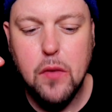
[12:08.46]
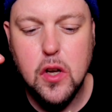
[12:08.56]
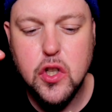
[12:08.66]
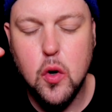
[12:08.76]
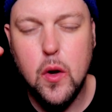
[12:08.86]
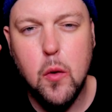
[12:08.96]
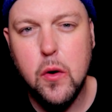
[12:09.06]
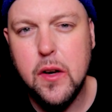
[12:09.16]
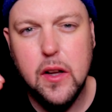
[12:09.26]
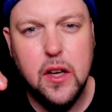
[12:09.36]
so it
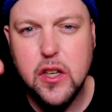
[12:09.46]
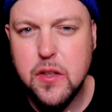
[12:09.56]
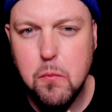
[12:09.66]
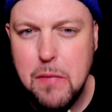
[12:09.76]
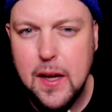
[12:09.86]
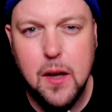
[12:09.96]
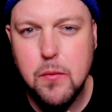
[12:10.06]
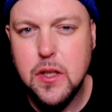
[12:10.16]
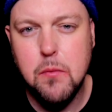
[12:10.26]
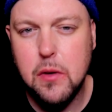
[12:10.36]
would just make
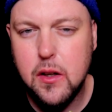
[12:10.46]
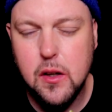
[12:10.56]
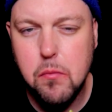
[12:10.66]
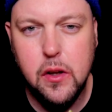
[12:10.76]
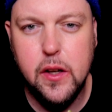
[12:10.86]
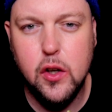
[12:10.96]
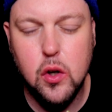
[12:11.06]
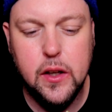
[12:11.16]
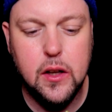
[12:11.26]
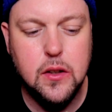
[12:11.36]
him seem completely and
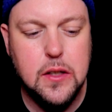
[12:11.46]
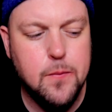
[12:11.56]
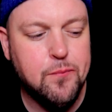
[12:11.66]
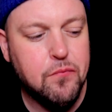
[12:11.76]
totally guilty